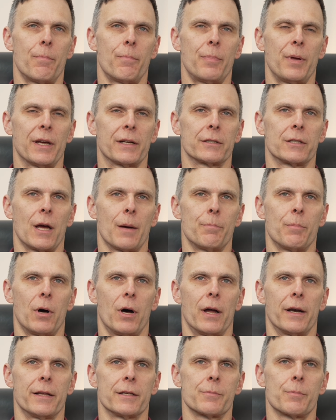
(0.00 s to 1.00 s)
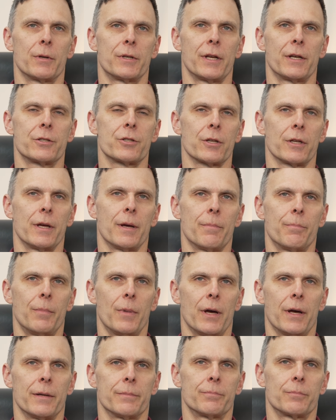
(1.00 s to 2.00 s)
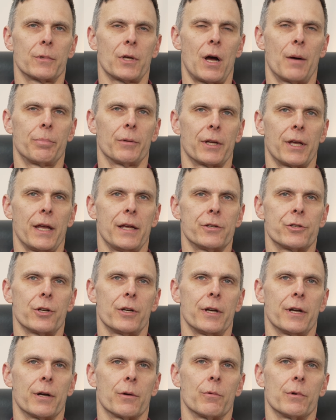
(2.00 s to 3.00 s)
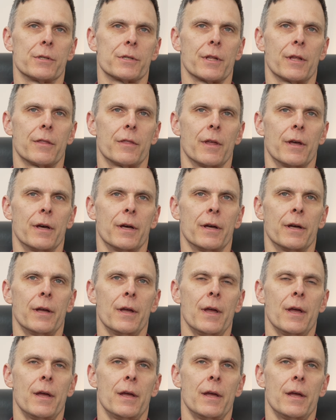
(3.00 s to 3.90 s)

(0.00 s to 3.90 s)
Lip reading: picked up on as potentially a complication here, was that the